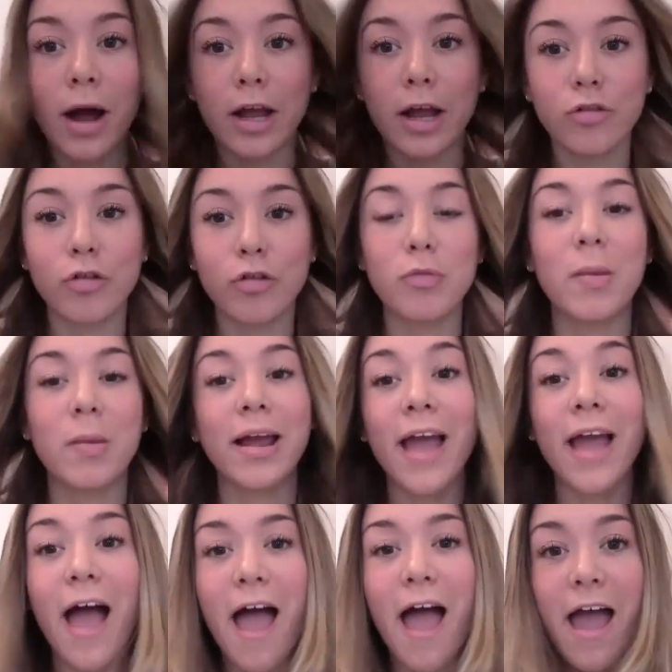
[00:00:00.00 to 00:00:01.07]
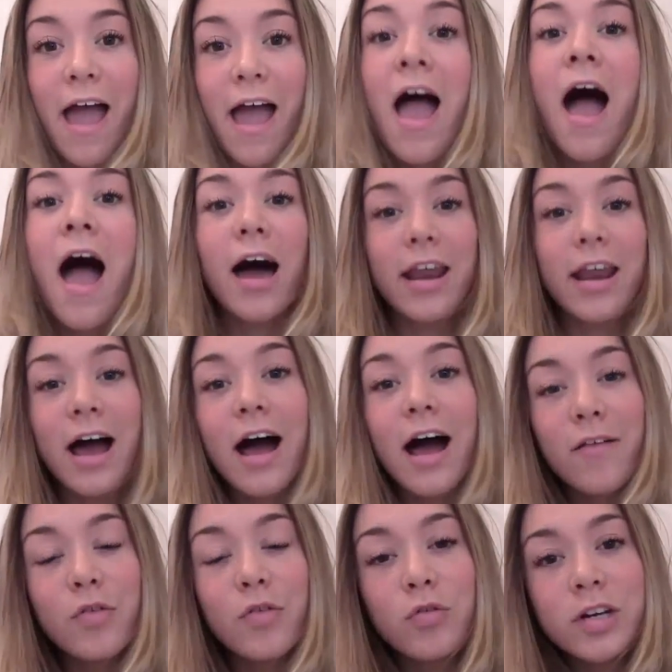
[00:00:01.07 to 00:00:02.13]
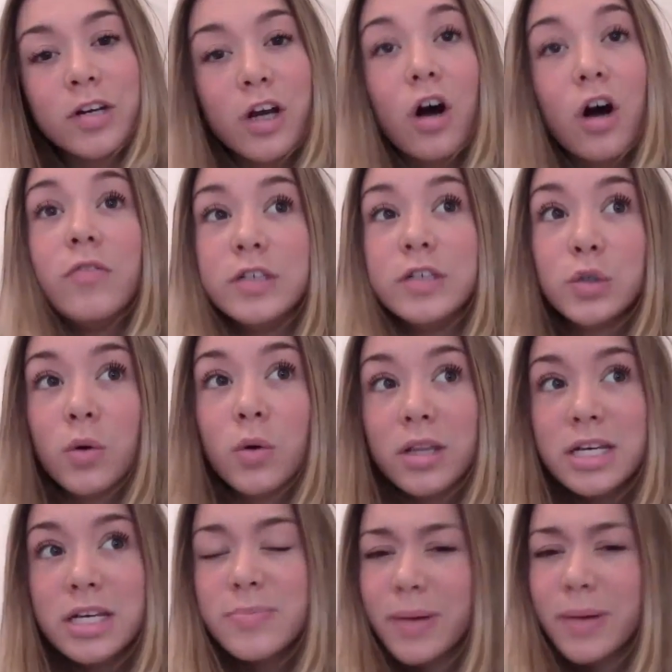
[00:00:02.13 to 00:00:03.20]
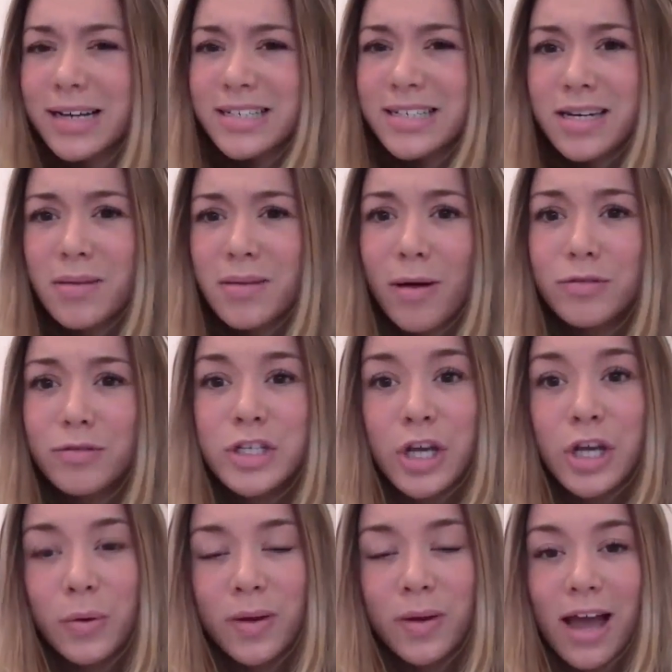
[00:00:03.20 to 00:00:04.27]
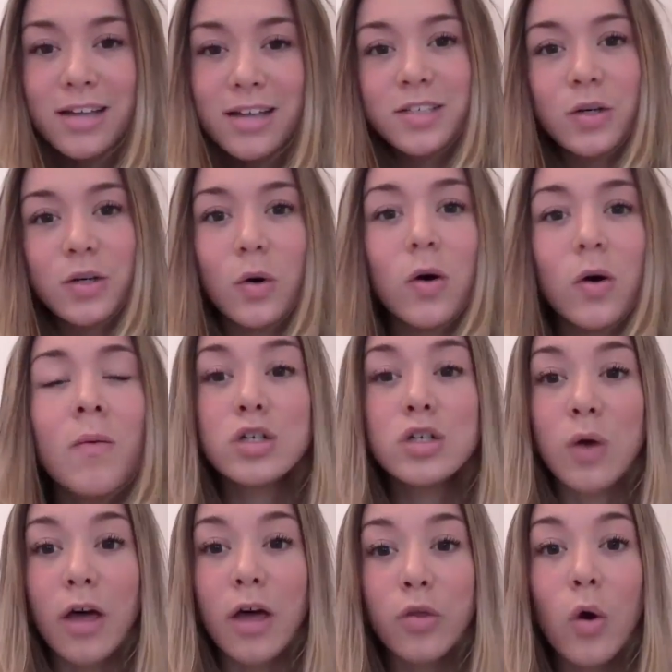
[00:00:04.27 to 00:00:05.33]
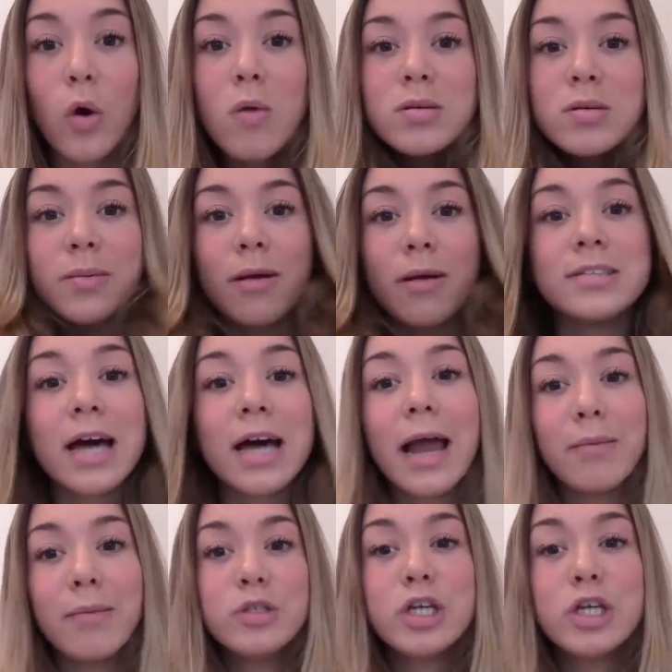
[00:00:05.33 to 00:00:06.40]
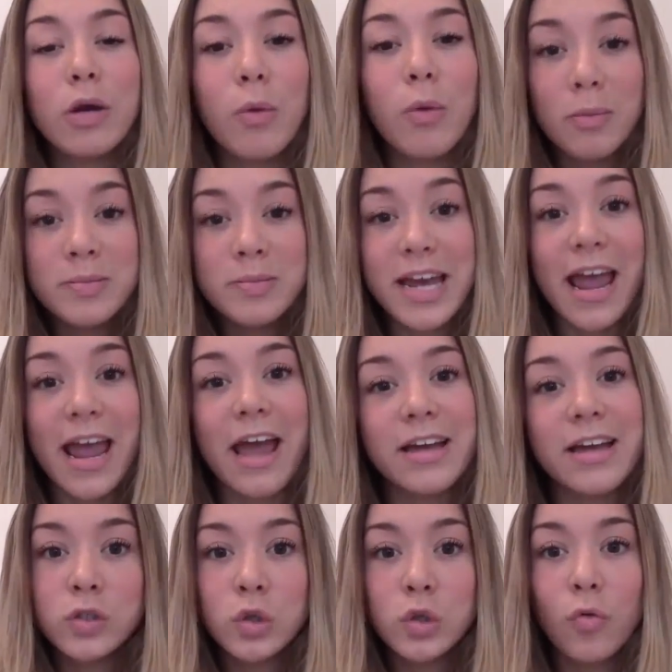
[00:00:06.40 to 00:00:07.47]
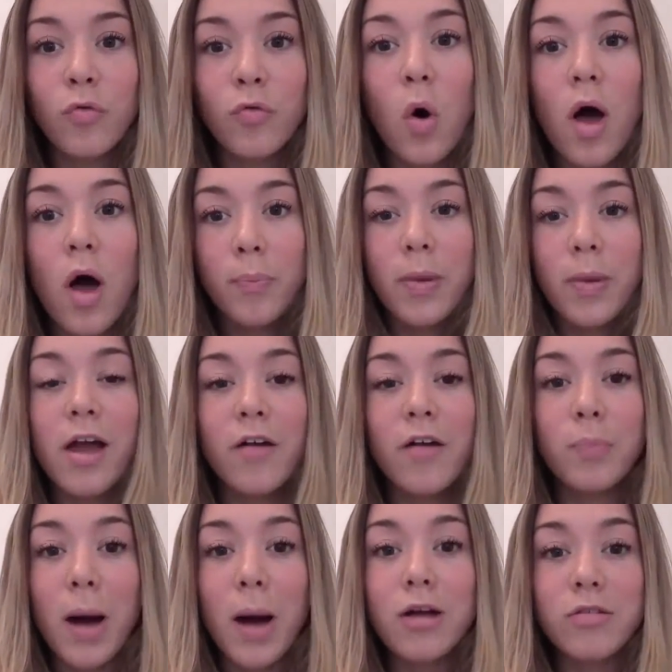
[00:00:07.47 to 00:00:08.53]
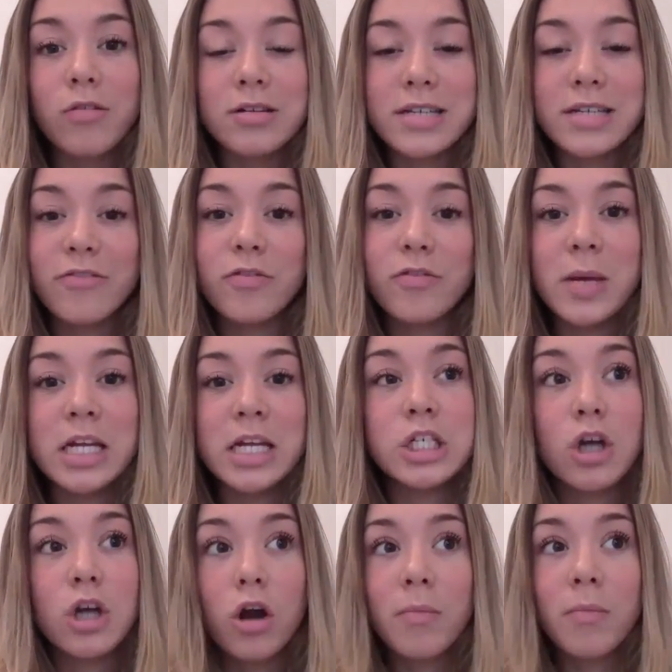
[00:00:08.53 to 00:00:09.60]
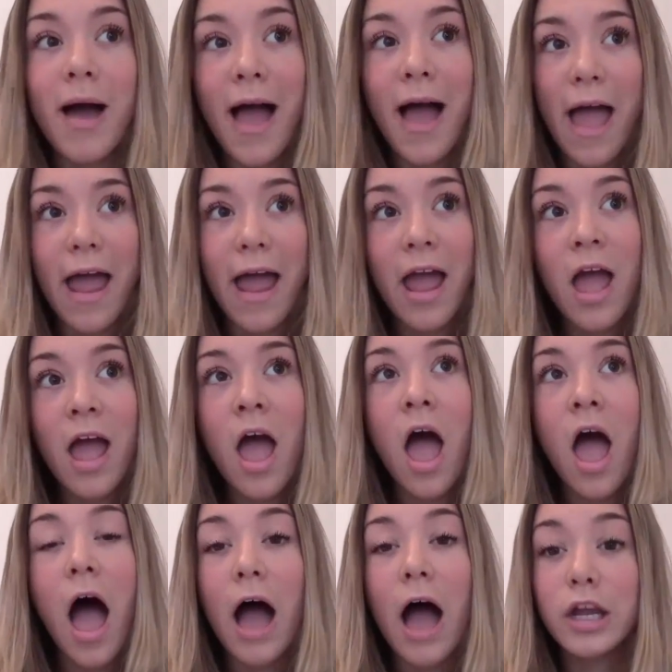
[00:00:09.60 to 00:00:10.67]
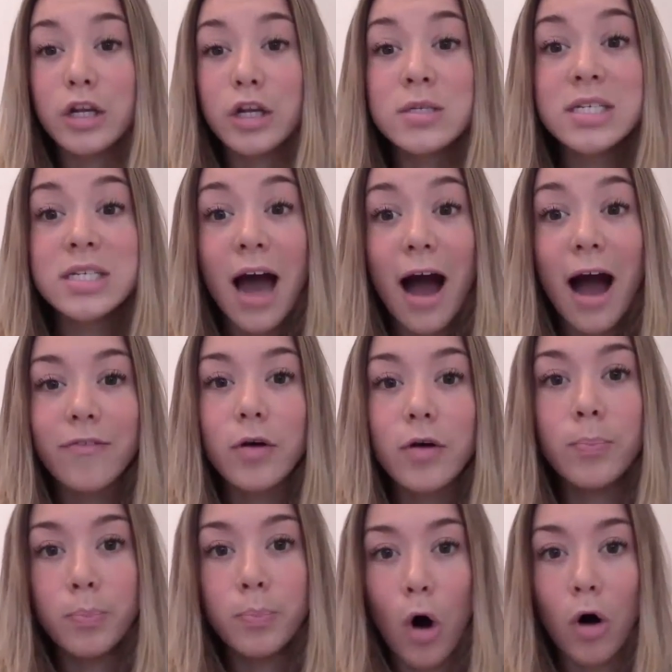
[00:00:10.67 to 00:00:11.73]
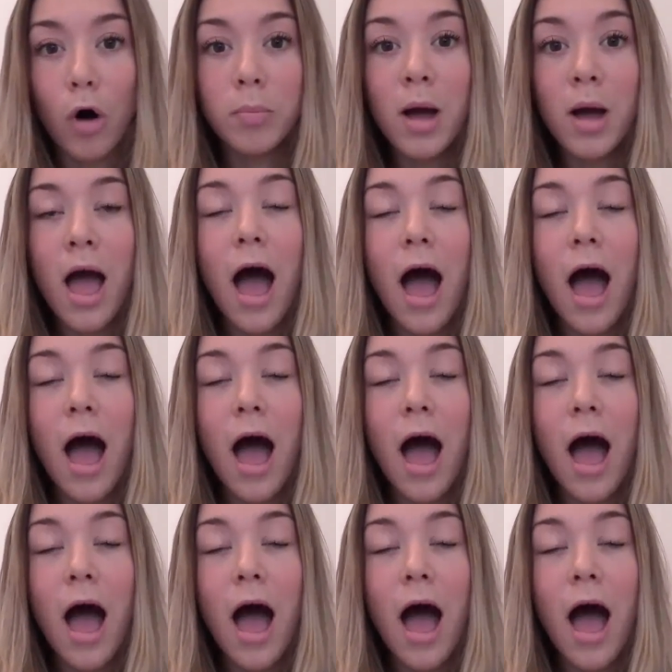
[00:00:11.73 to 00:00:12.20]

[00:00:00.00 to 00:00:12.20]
I grew my hair, and I have already got a video on this, but I did it about 2 years ago, so I thought it was about time to update it. So for a bit of background information on my hair, I used to have a bob.